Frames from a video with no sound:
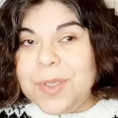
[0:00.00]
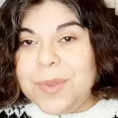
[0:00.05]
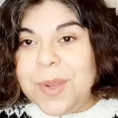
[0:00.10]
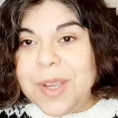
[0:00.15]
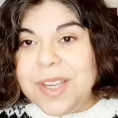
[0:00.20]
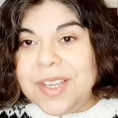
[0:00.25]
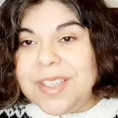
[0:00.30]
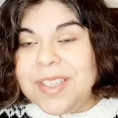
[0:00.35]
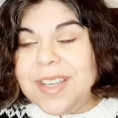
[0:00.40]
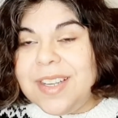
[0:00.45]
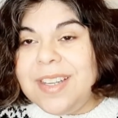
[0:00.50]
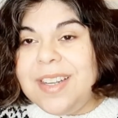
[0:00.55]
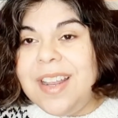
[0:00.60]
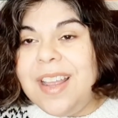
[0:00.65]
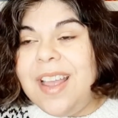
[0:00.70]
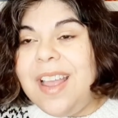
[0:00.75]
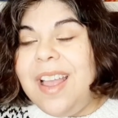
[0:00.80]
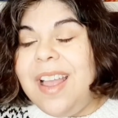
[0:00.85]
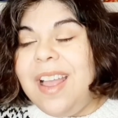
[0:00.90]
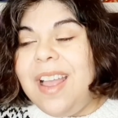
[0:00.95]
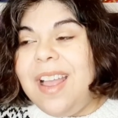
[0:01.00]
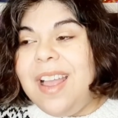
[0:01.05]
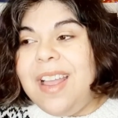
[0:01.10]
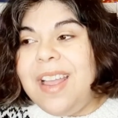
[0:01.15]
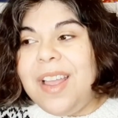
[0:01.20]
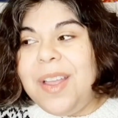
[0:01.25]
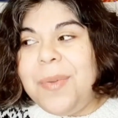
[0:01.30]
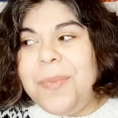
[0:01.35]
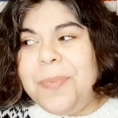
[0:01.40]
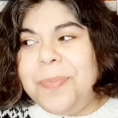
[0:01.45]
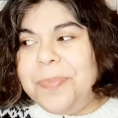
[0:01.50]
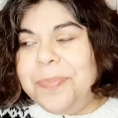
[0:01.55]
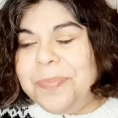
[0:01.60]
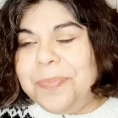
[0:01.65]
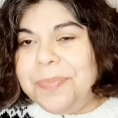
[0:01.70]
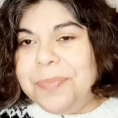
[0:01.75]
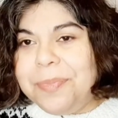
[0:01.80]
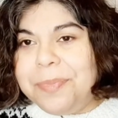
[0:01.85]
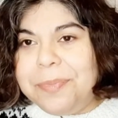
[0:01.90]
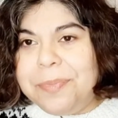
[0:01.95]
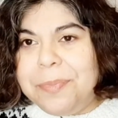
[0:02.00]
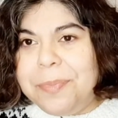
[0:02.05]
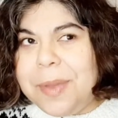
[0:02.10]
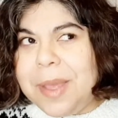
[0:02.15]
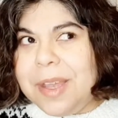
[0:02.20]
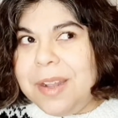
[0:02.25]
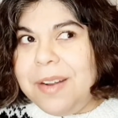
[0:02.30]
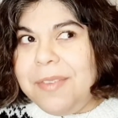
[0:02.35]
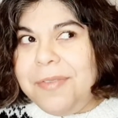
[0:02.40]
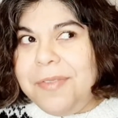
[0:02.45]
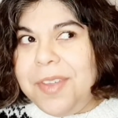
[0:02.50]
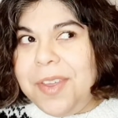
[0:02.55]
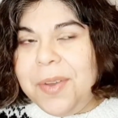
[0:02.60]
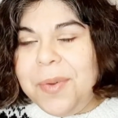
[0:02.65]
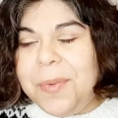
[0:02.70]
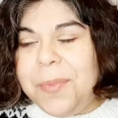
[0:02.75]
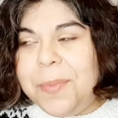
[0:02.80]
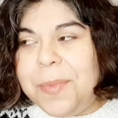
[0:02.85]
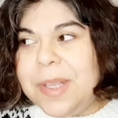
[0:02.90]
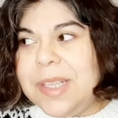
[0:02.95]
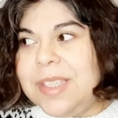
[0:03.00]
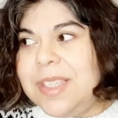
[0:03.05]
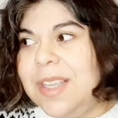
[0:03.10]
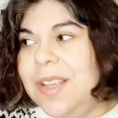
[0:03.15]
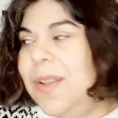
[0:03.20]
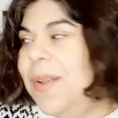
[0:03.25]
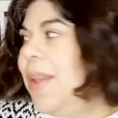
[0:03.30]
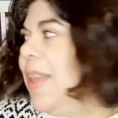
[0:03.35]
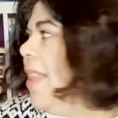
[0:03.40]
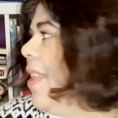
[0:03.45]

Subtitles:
Persuasion about a few months